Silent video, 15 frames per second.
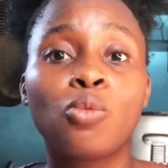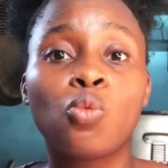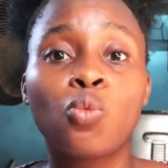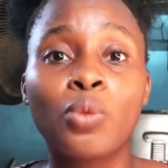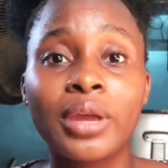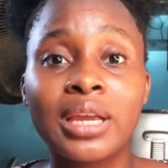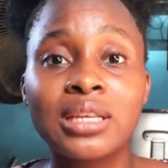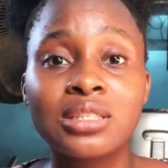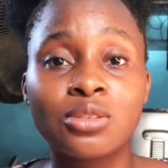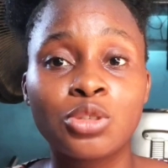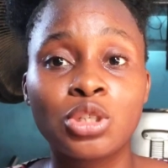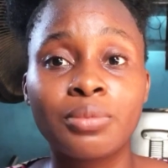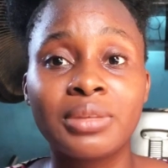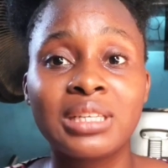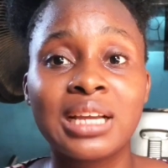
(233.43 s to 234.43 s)
way
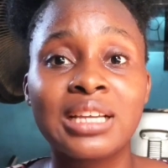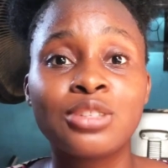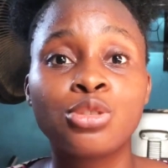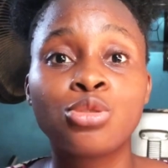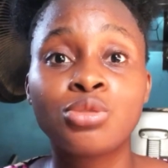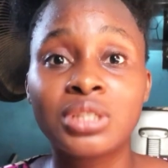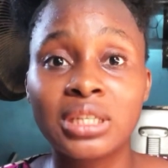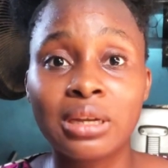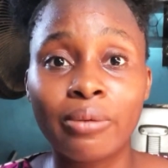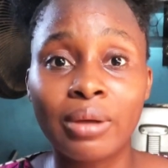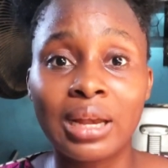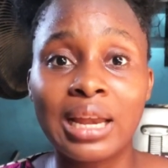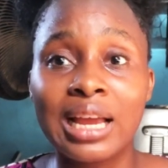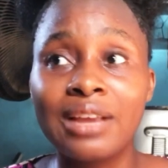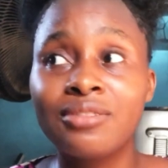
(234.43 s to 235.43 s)
social media is ruining our
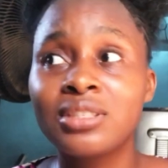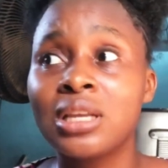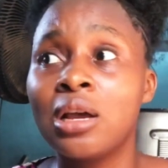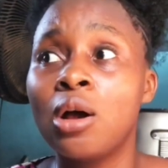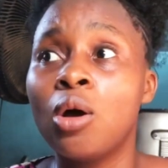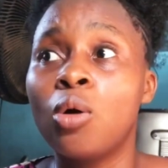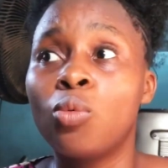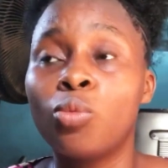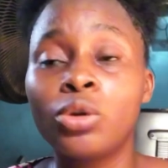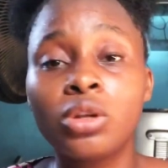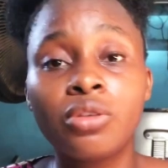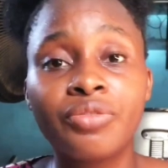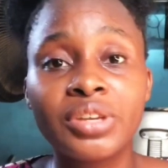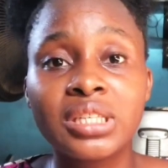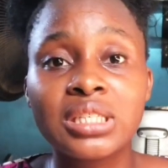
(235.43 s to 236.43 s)
lives. One
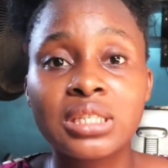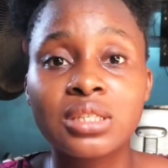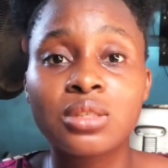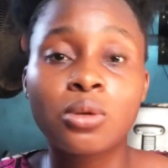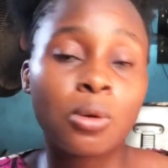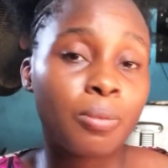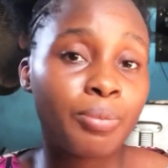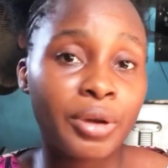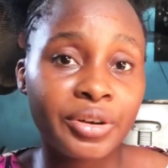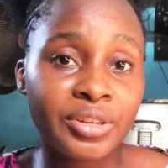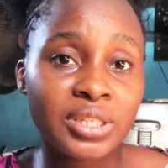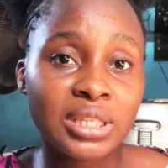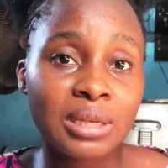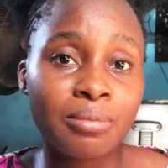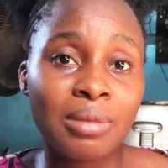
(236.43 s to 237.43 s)
of it is
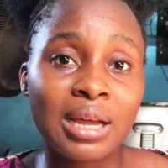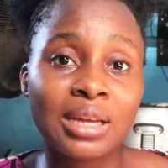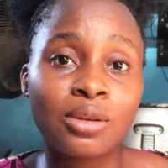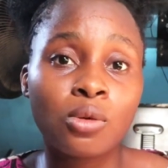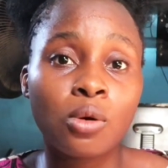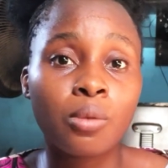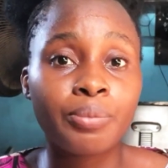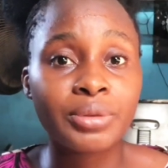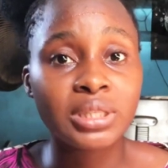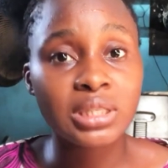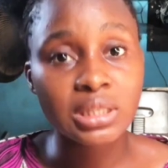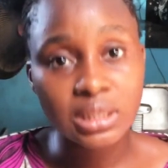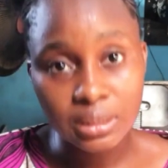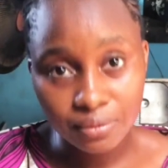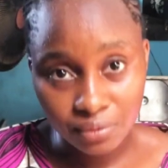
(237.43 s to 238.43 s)
comparison and
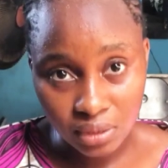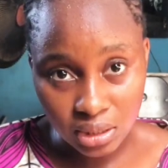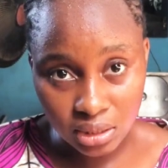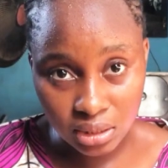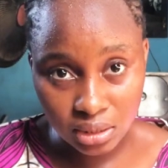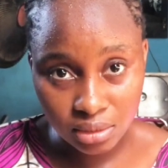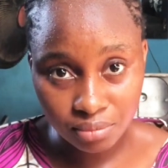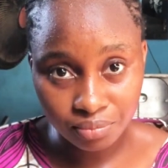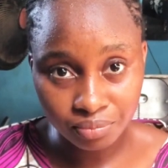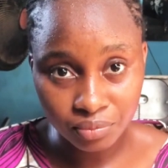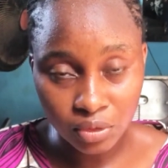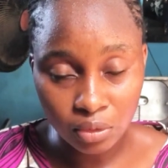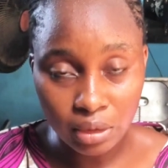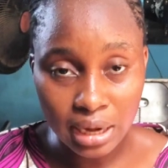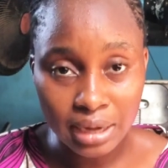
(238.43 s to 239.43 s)
competitiveness,
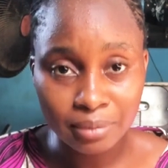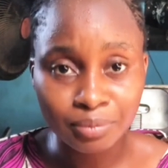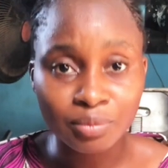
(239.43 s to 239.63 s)
right?